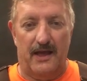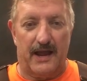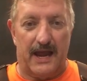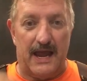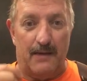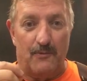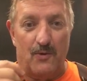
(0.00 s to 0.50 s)

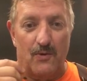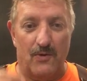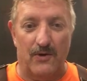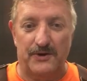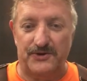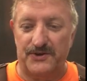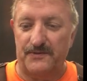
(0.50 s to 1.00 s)
camel
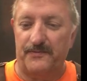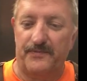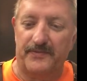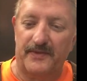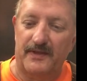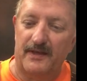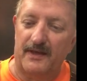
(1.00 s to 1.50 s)
orange.
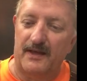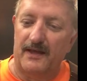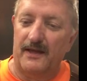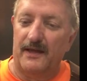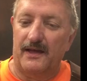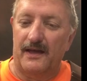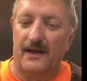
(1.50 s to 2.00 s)

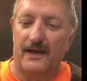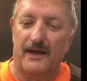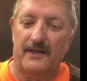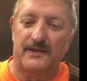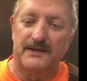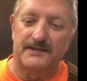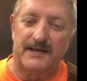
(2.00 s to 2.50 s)

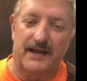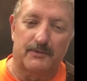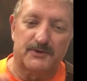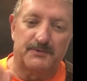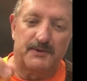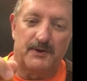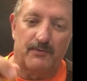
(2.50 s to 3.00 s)
This
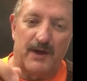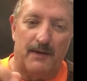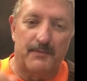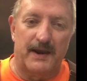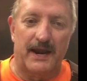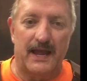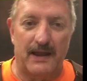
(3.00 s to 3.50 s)
helps me to write
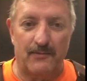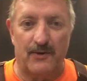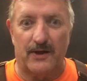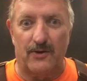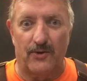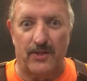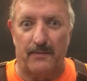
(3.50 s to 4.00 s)
my name when
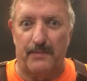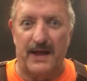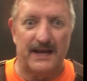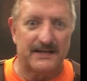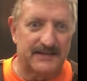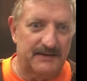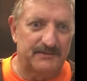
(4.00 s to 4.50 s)
I go to the
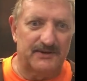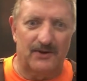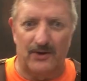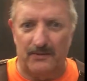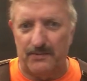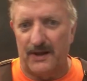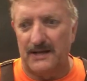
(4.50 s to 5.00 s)
bank. Seems the
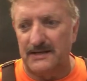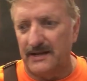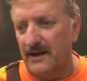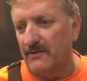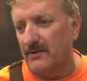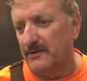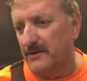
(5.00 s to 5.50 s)
only place
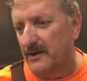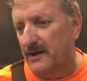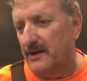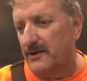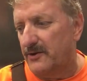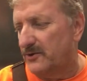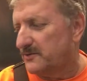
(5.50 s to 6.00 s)
I ever
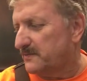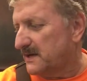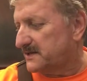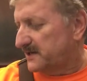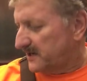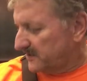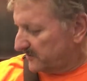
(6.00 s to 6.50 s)
use my
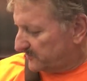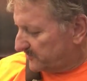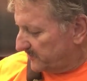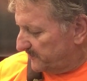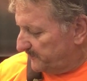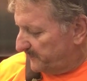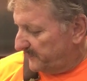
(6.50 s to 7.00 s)

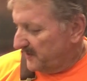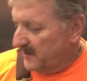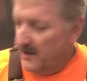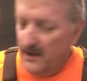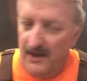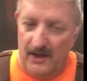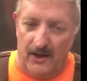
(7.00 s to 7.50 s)
signature.
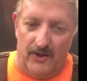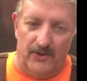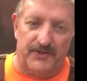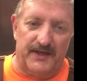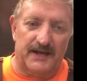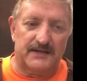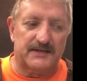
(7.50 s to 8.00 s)
Other
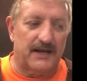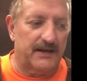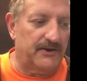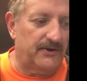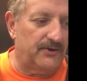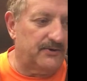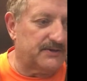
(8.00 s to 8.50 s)
things I
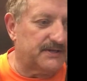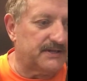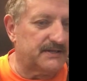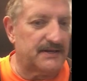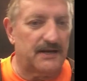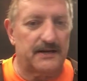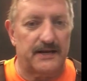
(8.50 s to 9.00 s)
use
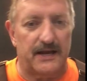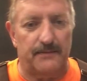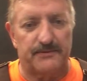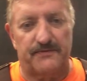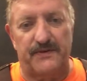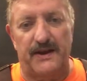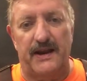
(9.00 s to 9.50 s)
is to help
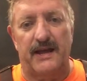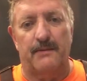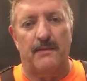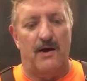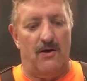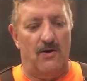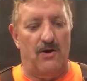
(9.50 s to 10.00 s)
the feeling in
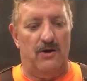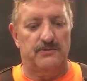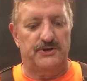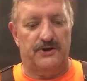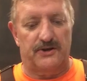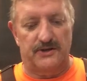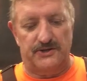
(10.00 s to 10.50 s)
my
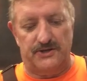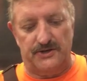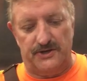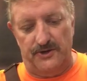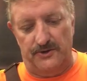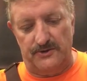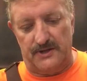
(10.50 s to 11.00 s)
arms. You can just
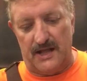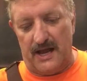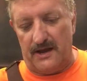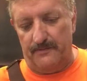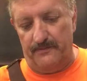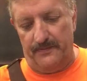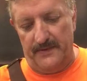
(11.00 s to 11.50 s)
use like a